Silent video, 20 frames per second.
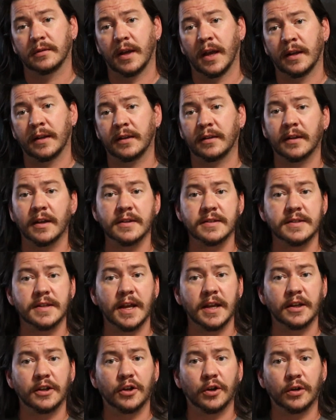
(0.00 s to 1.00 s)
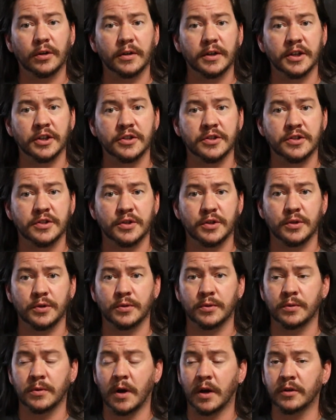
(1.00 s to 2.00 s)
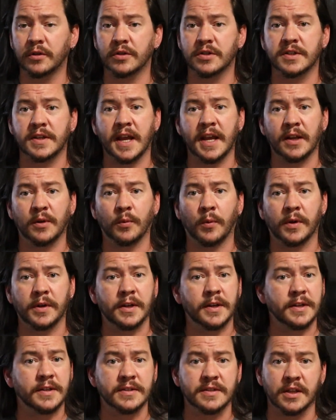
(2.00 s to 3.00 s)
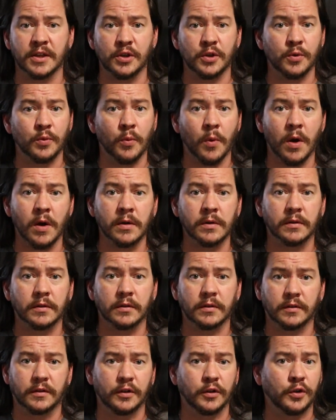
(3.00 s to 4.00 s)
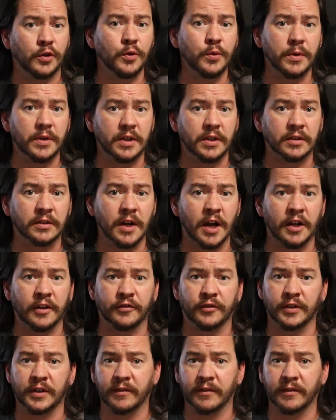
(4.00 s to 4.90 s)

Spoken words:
And it does take courage to understand what it is that you want to do with your life.